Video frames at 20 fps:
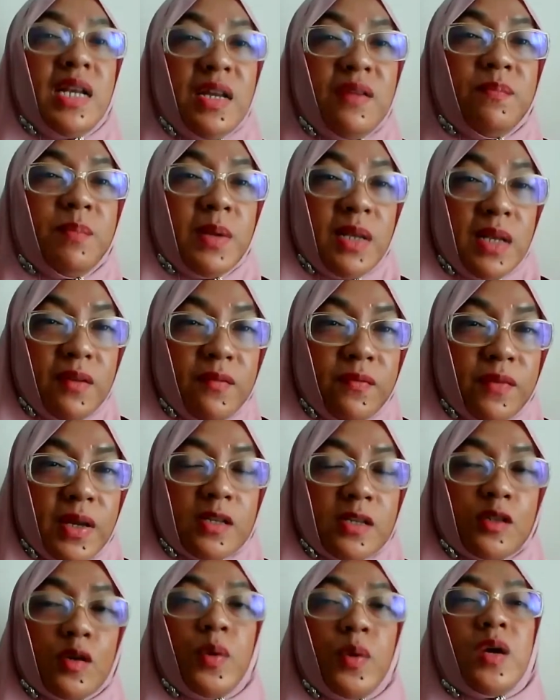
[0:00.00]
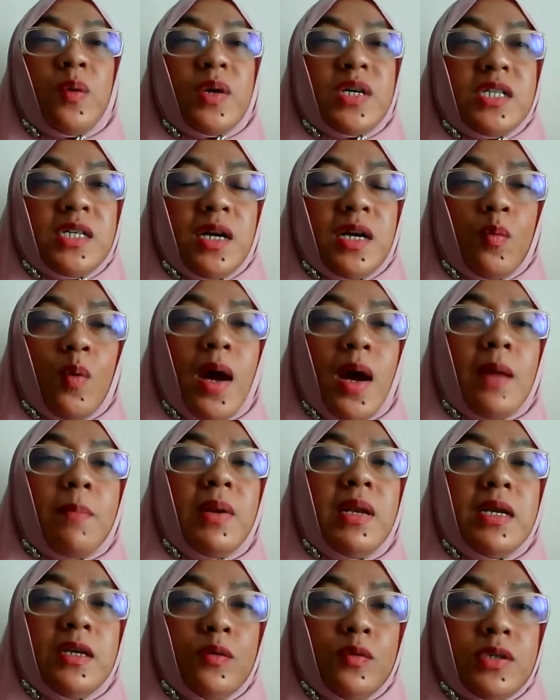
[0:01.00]
really believe it. So we question why
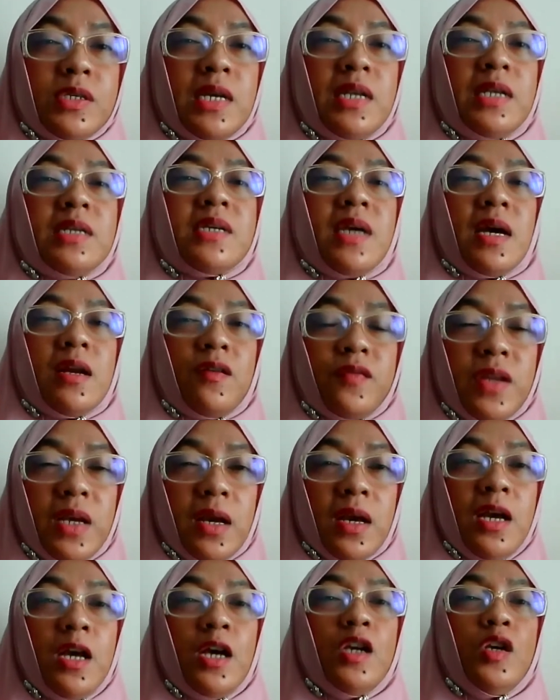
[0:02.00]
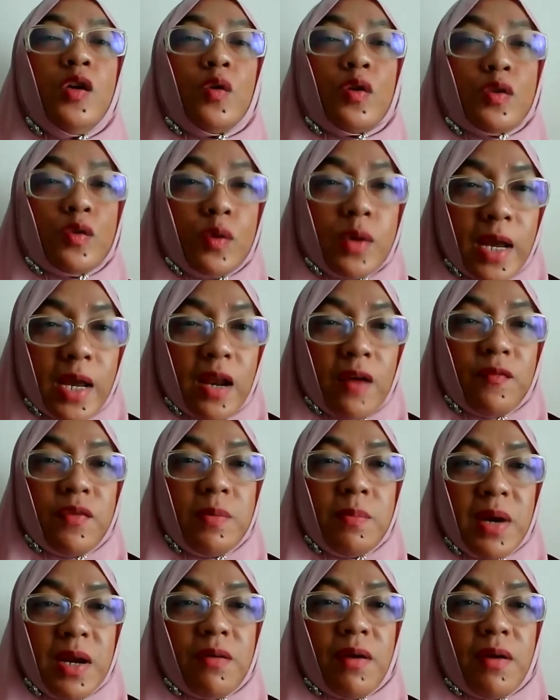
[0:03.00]
police you say this kind of thing. You also get
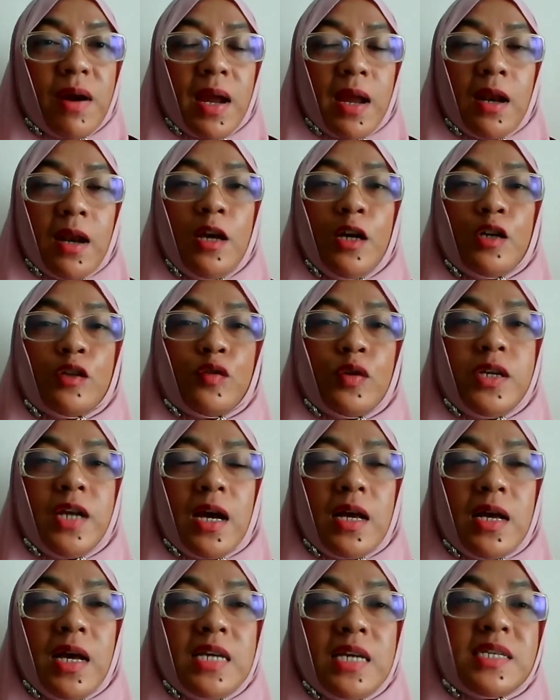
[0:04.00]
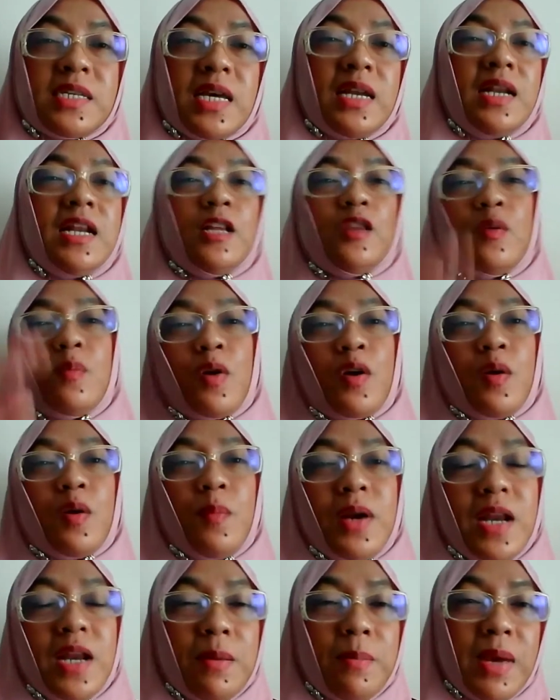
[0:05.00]
every man right. So they are suddenly tomorrow
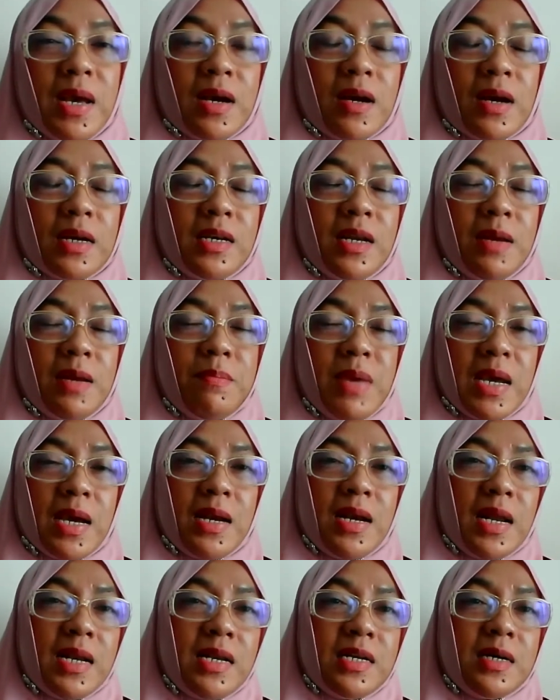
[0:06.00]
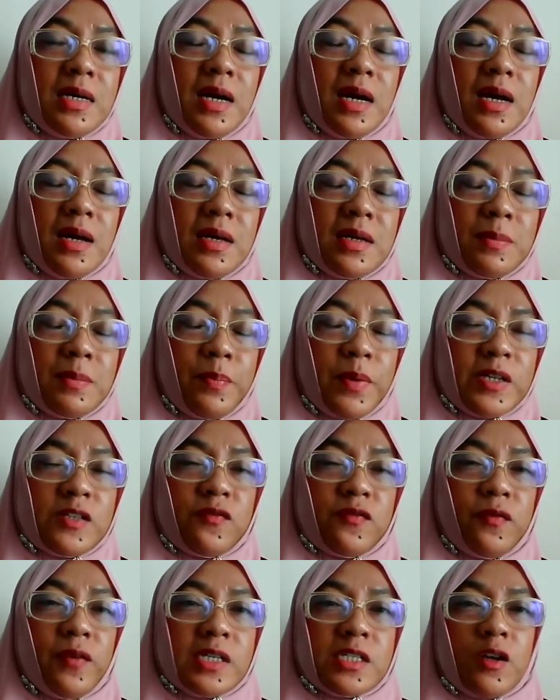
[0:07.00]
morning they make they make another uh,
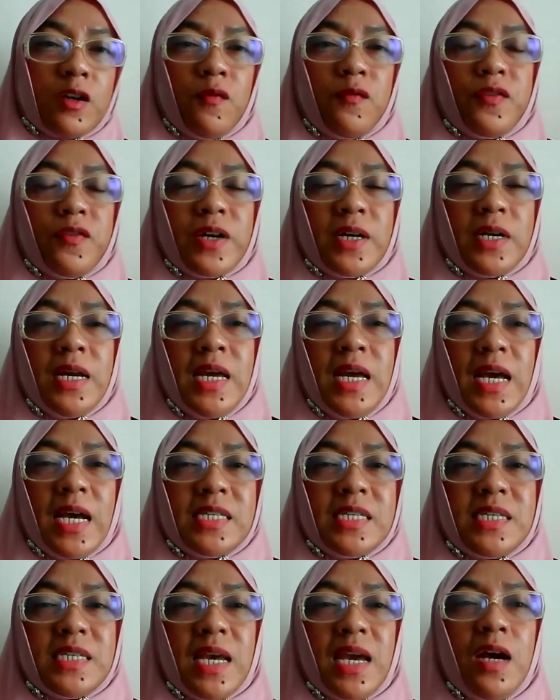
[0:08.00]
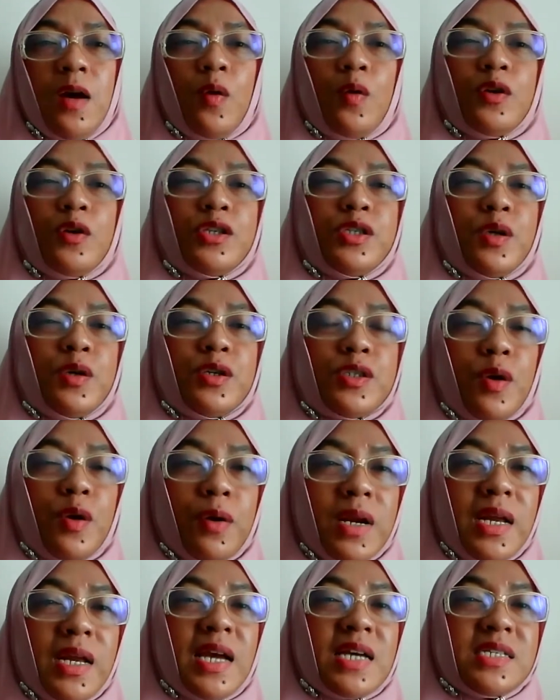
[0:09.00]
press press conference and say, oh so
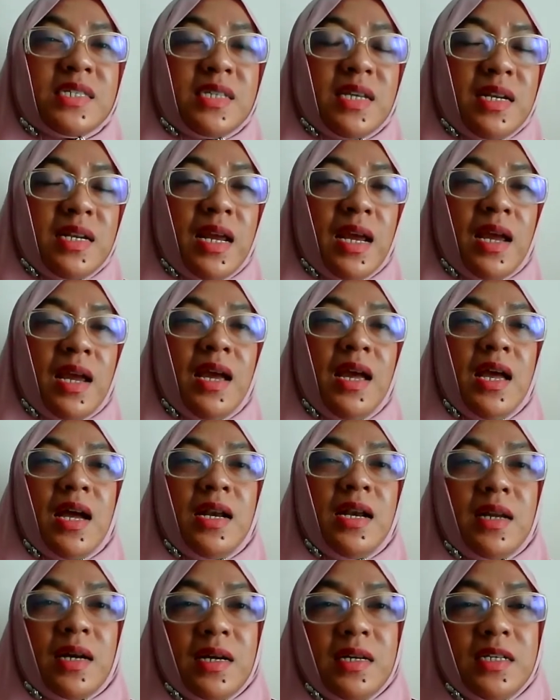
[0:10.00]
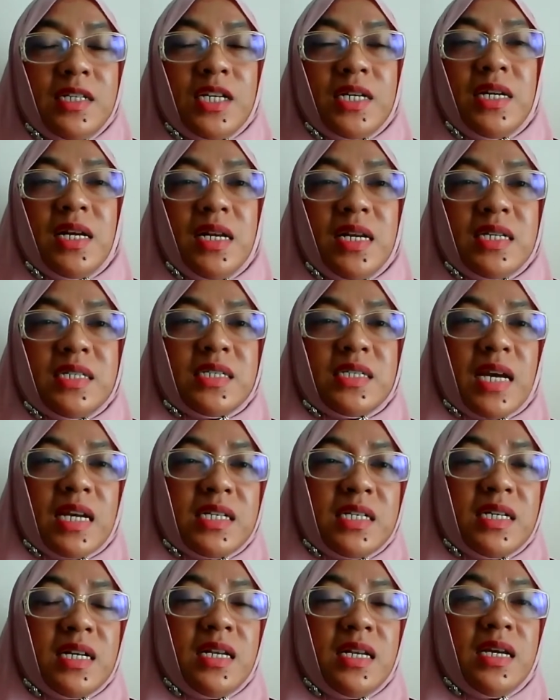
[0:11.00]
sorry yesterday the journalist is
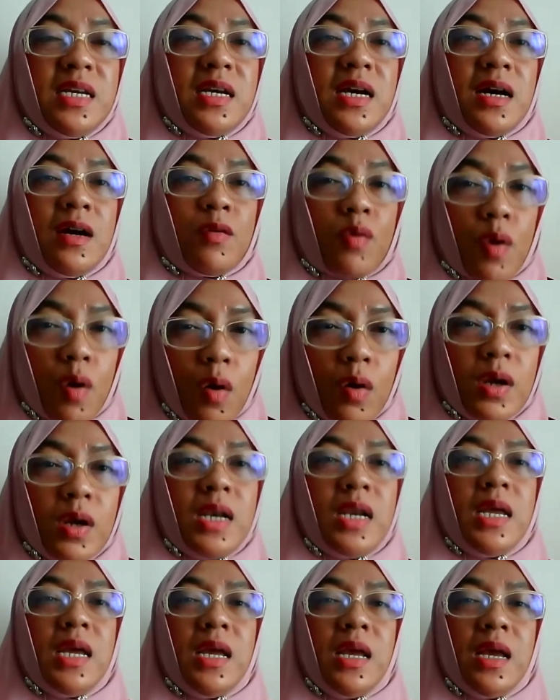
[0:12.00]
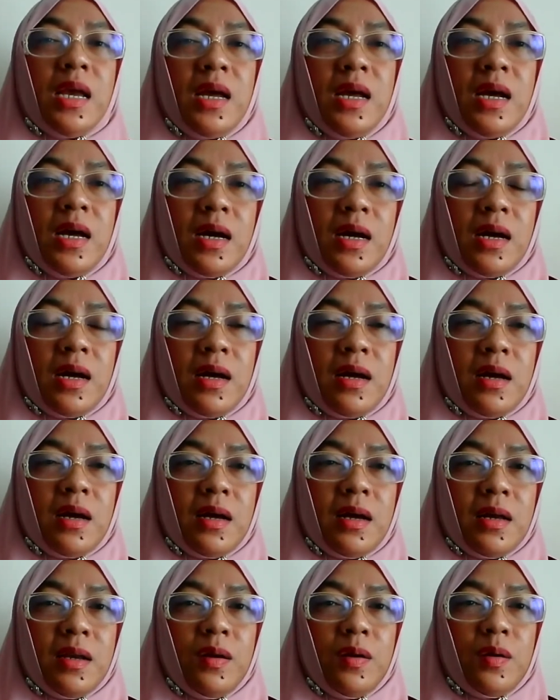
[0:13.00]
actually uh, wrongly
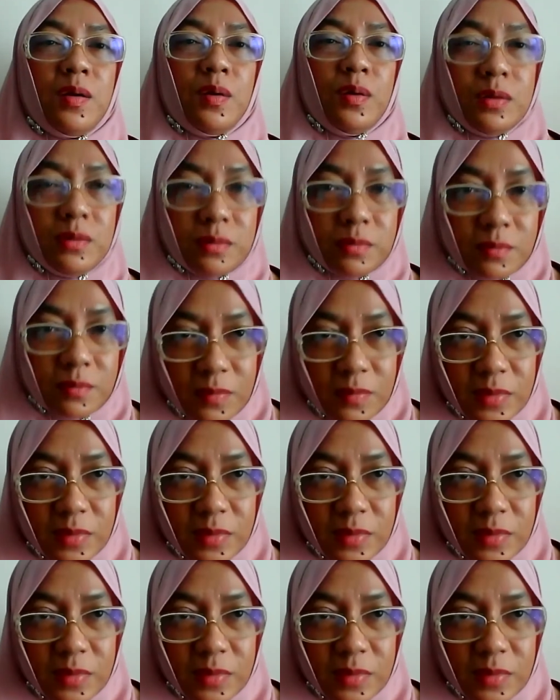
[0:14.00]
uh, you know